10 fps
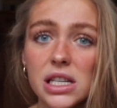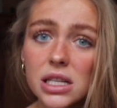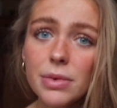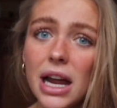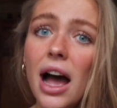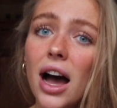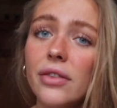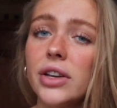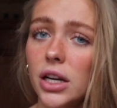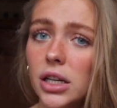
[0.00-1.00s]
This has been
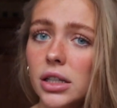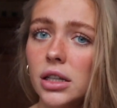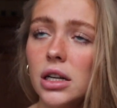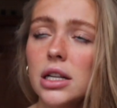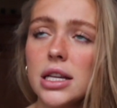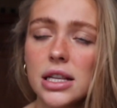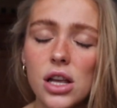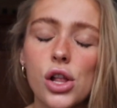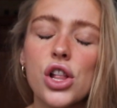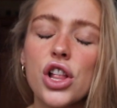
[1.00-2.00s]
half a year. Like, that's
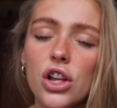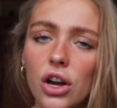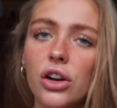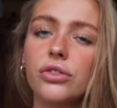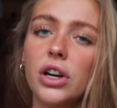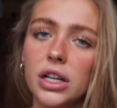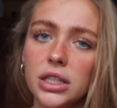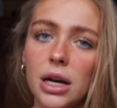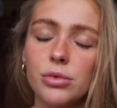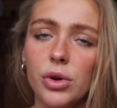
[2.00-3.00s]
a long fucking
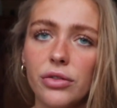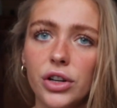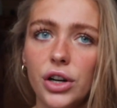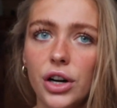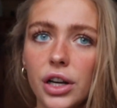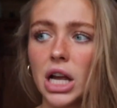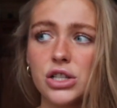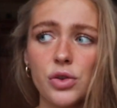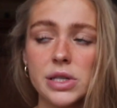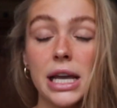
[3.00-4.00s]
time to wait for a dog.
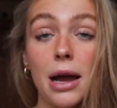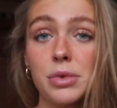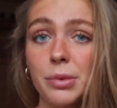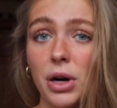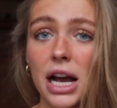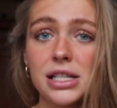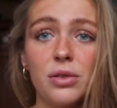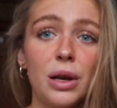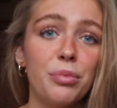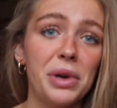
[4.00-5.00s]
And she was like, I'm surprised
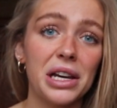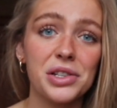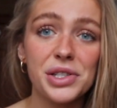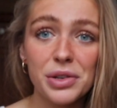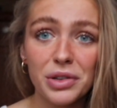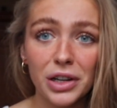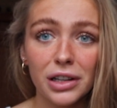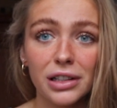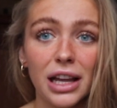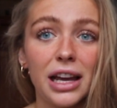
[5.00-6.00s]
you didn't bail
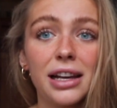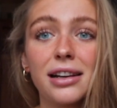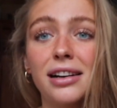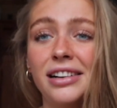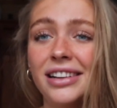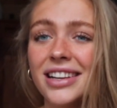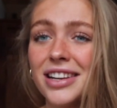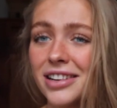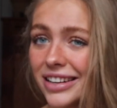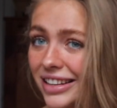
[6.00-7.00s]
sooner. Like,
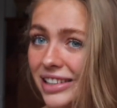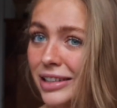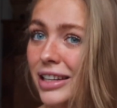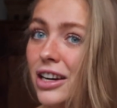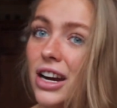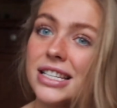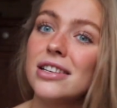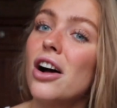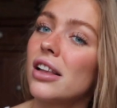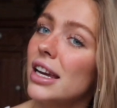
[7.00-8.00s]
you're clearly a crazy
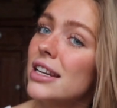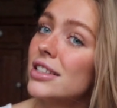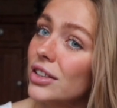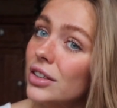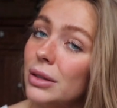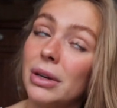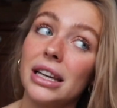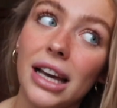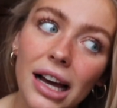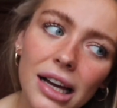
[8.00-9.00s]
dog lady too. And I'm
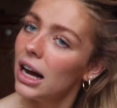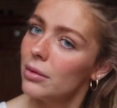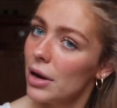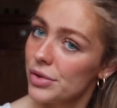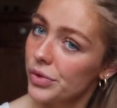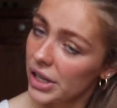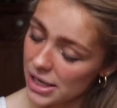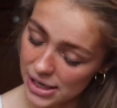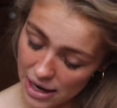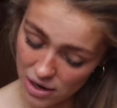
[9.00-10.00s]
like, yeah, I was really
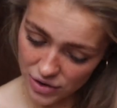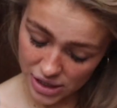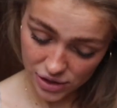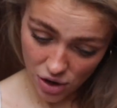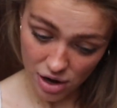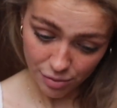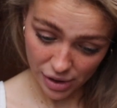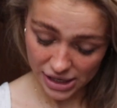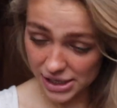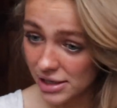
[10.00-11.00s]
set on this dog,
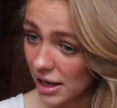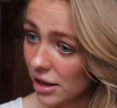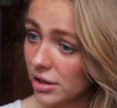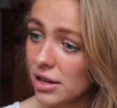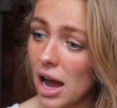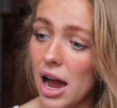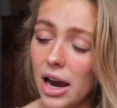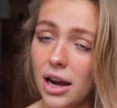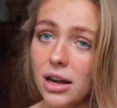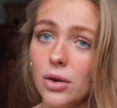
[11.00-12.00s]
but still
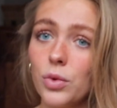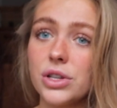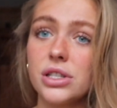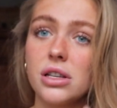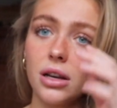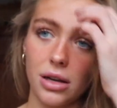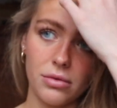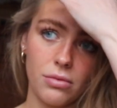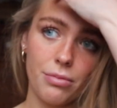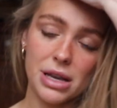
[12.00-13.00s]
I was
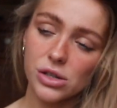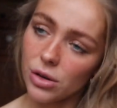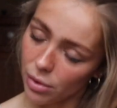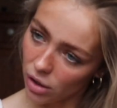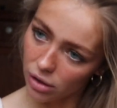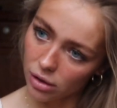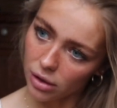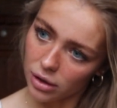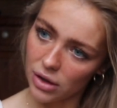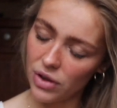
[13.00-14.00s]
miserable
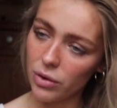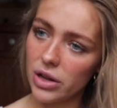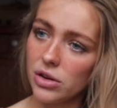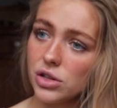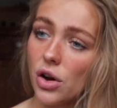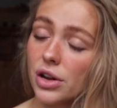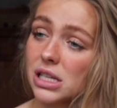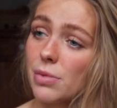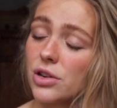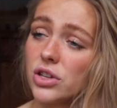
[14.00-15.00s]
living without a dog,
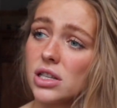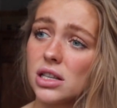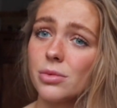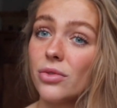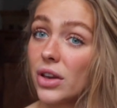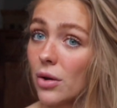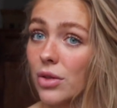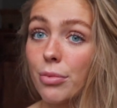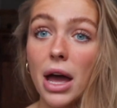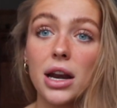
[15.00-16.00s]
especially since moving out
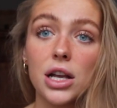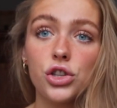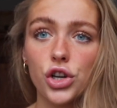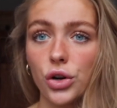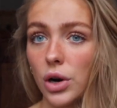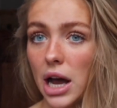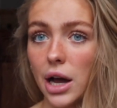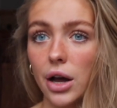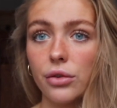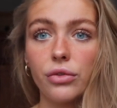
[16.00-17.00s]
with Ben. I don't
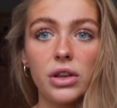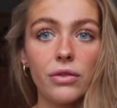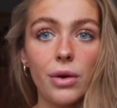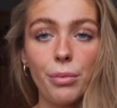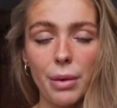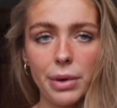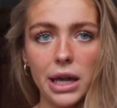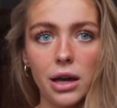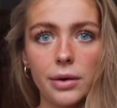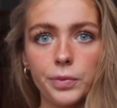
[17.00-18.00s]
have even
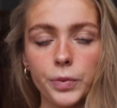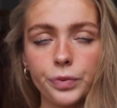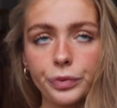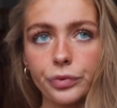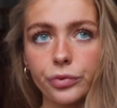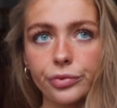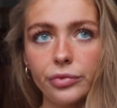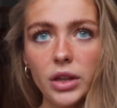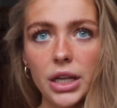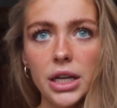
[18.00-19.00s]
Pippi
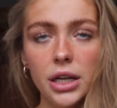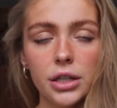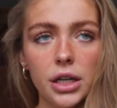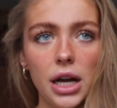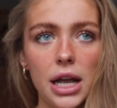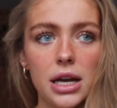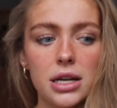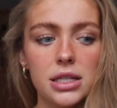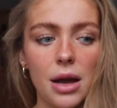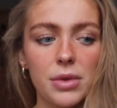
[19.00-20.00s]
here,
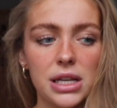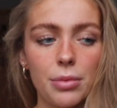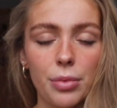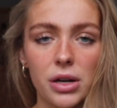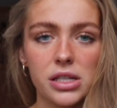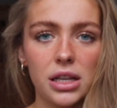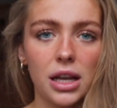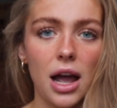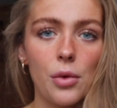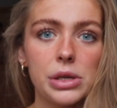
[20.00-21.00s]
and I'm the type of person,
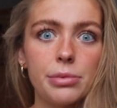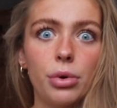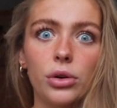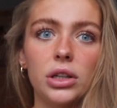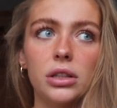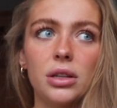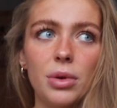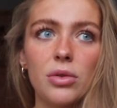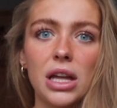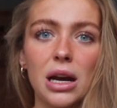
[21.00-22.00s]
like, I was born to
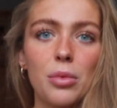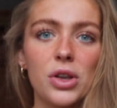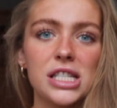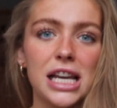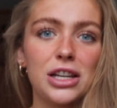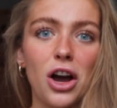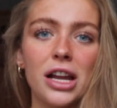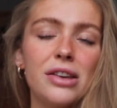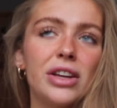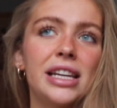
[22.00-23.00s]
be with animals, like
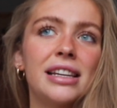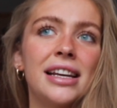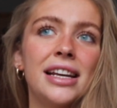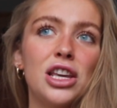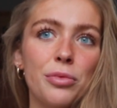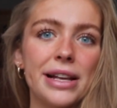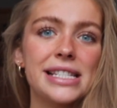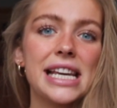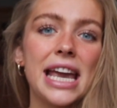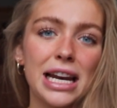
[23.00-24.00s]
not even
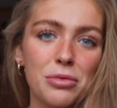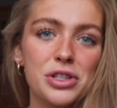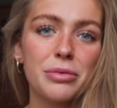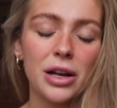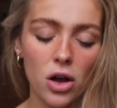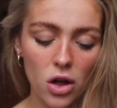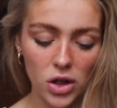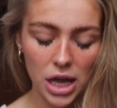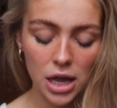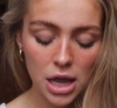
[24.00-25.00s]
humans, like animals are my
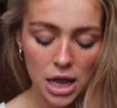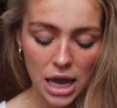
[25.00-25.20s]
calling.